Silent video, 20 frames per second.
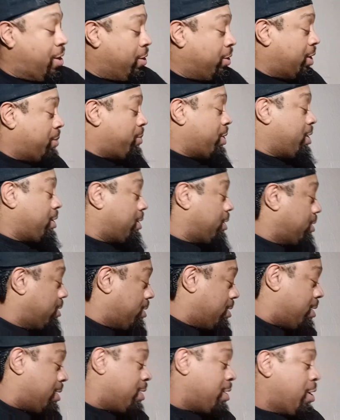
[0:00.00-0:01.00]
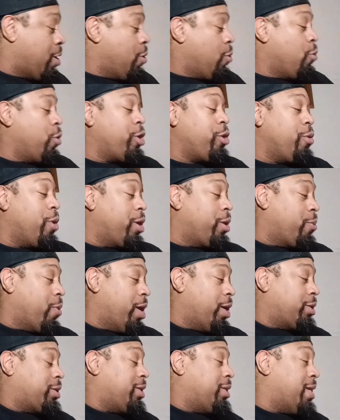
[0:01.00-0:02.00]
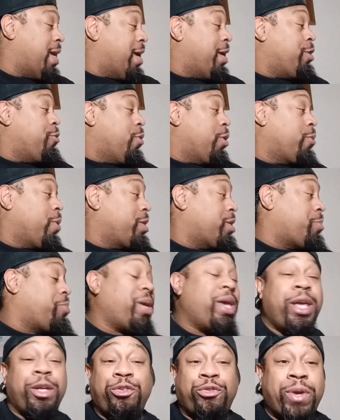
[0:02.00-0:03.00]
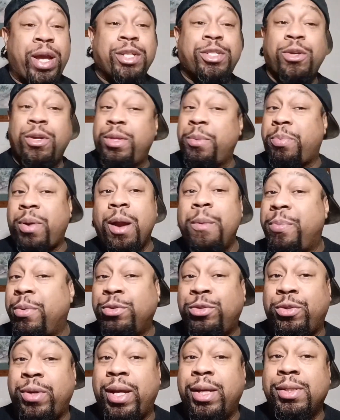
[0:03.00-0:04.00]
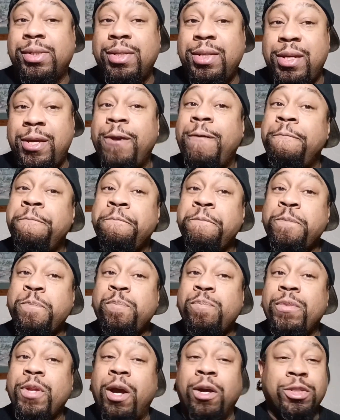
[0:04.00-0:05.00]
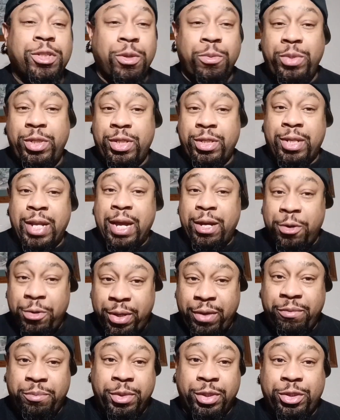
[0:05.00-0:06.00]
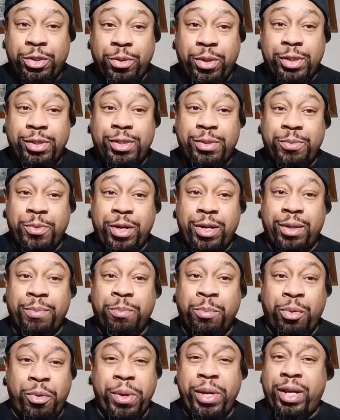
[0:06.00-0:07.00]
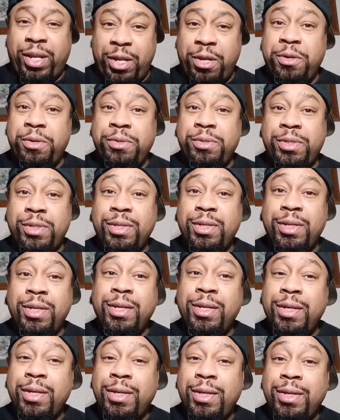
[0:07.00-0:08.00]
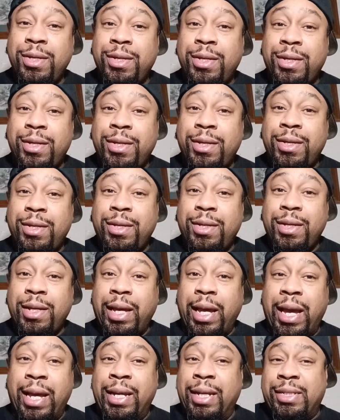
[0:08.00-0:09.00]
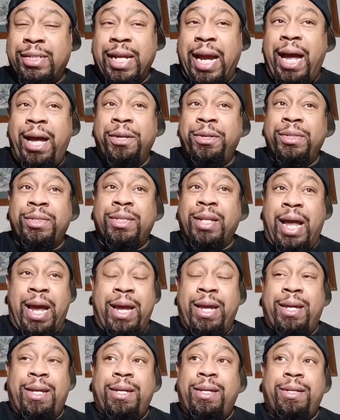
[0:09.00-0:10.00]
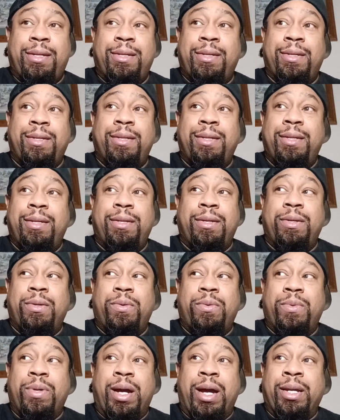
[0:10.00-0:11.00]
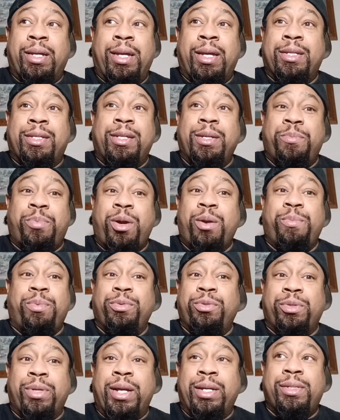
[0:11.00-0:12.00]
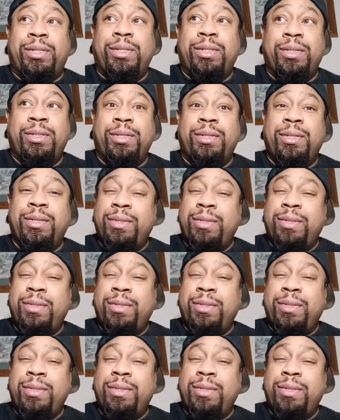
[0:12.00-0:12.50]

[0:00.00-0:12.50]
Oh, what do you want to wear today? You want to wear the pink dress or the purple dress? Oh, so we just not going to give him a choice to wear boy clothes? And the child is like, well, I guess the purple dress.